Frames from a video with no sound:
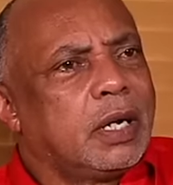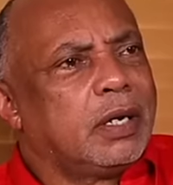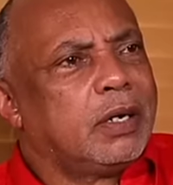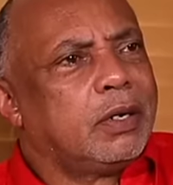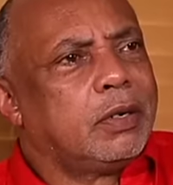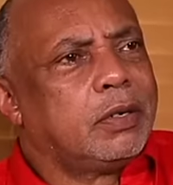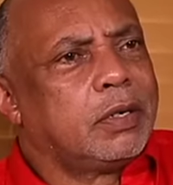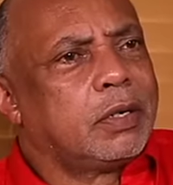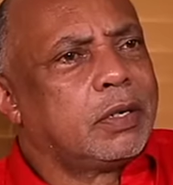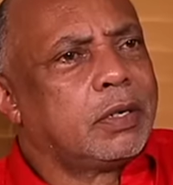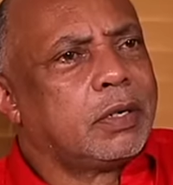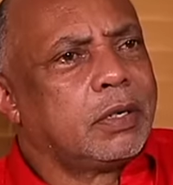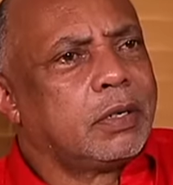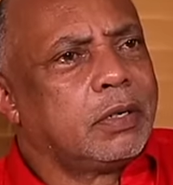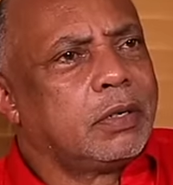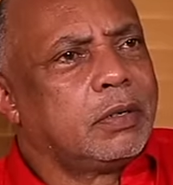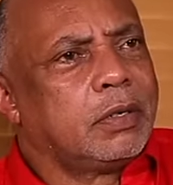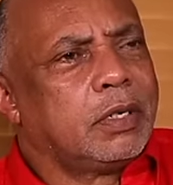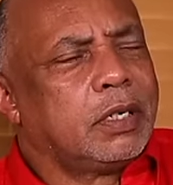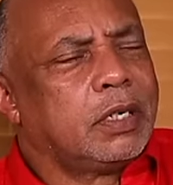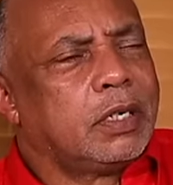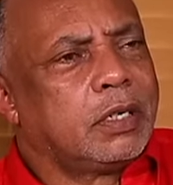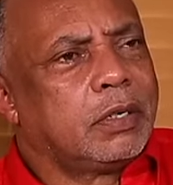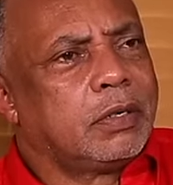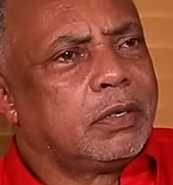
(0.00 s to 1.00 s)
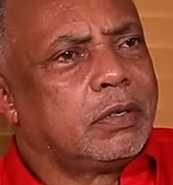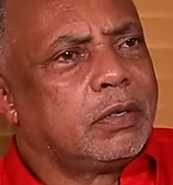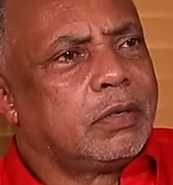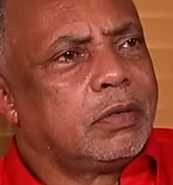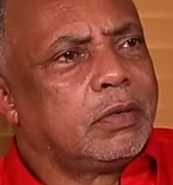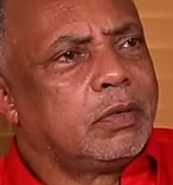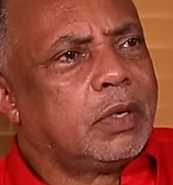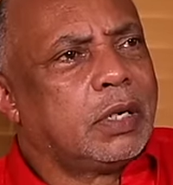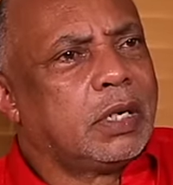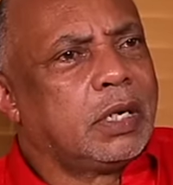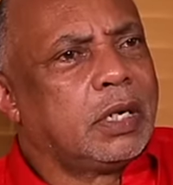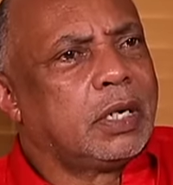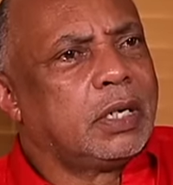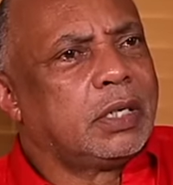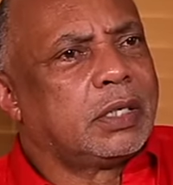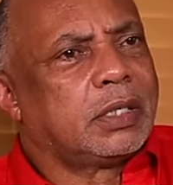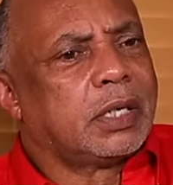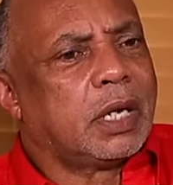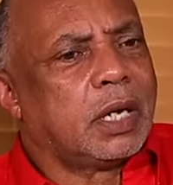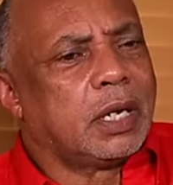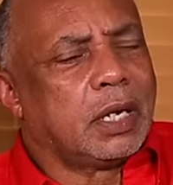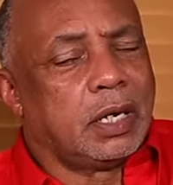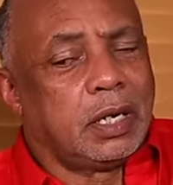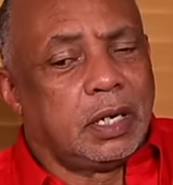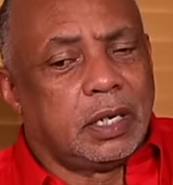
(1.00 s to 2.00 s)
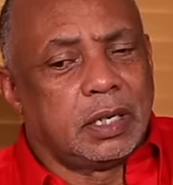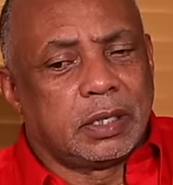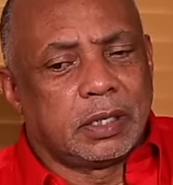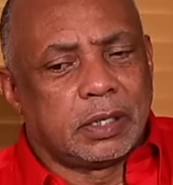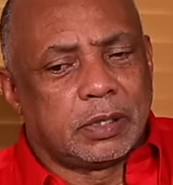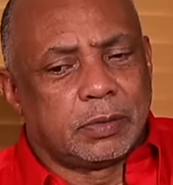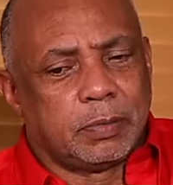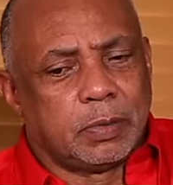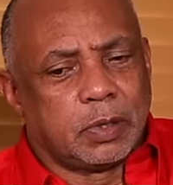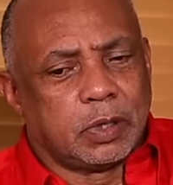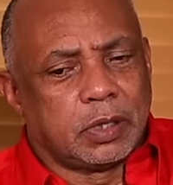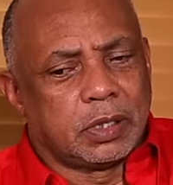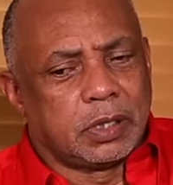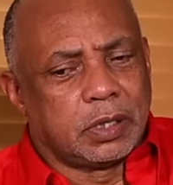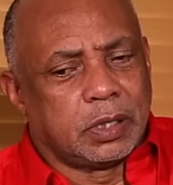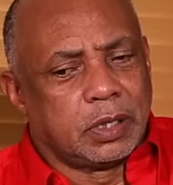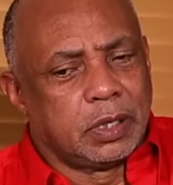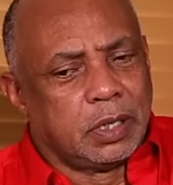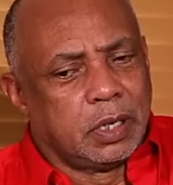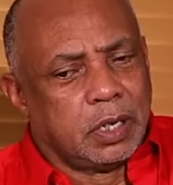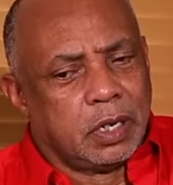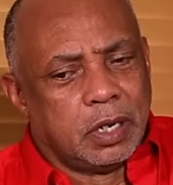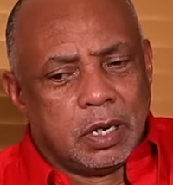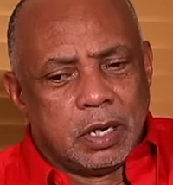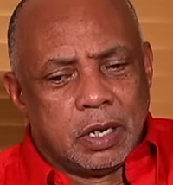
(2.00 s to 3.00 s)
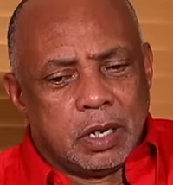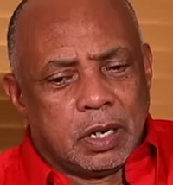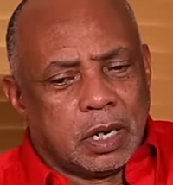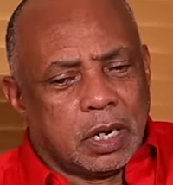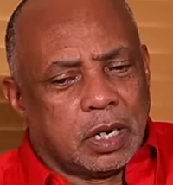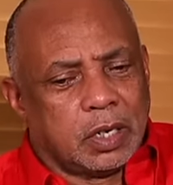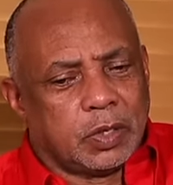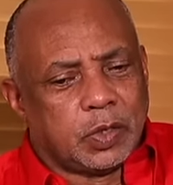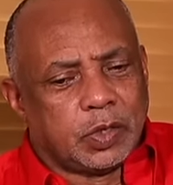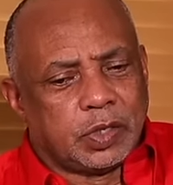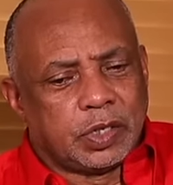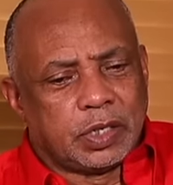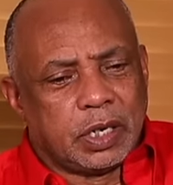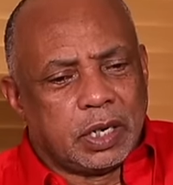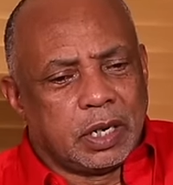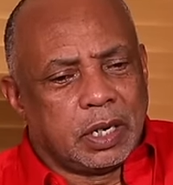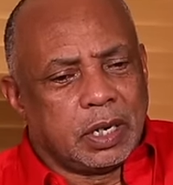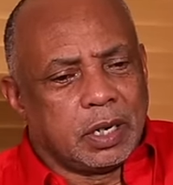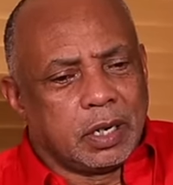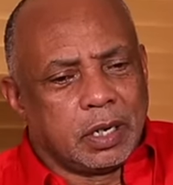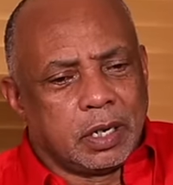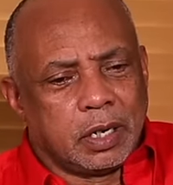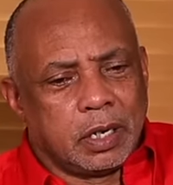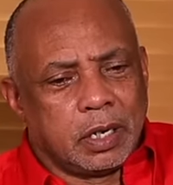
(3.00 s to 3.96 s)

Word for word: And, you know, one of the sad days. But as you say,